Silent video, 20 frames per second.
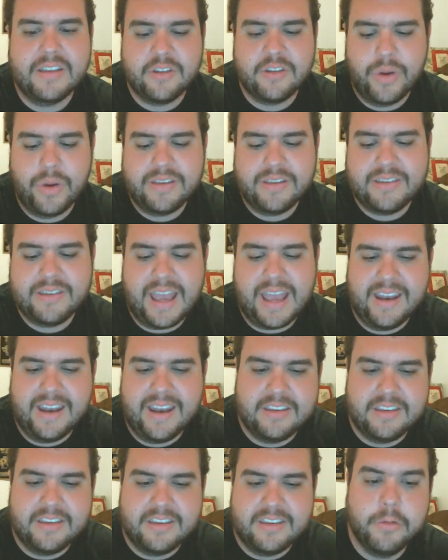twist and
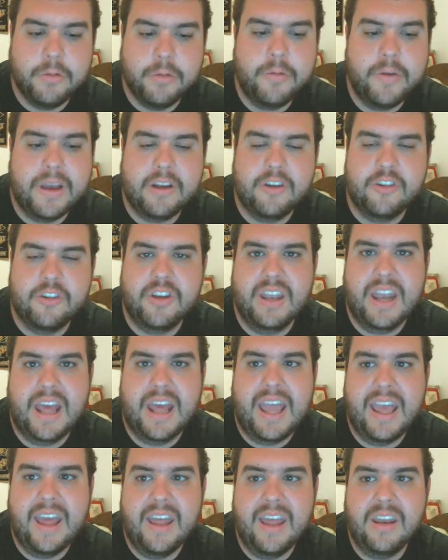a self-eviction.
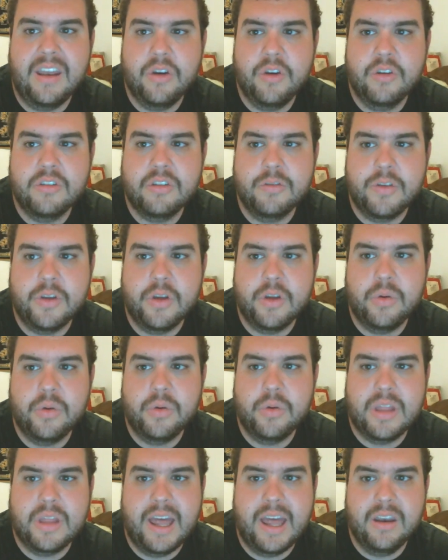And those of you
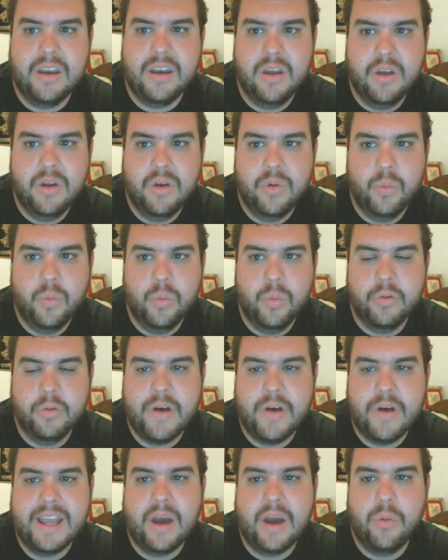that will
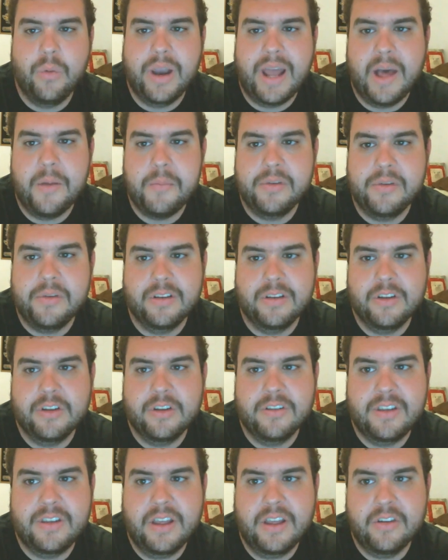find out what happens on
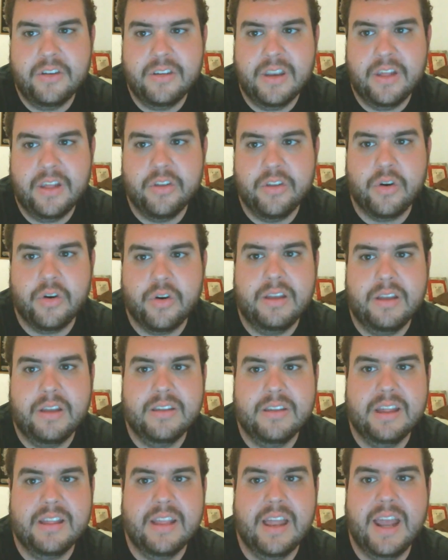Thursday, there's another crazy
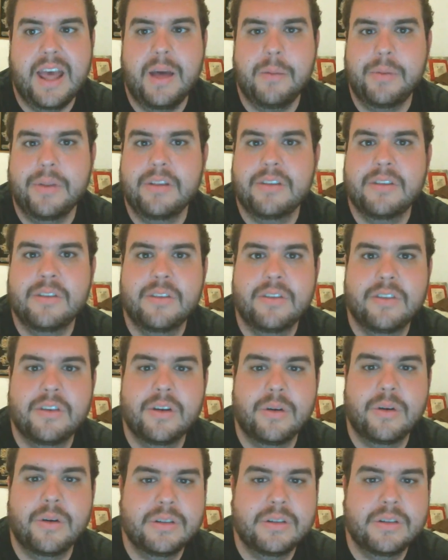thing that happens. So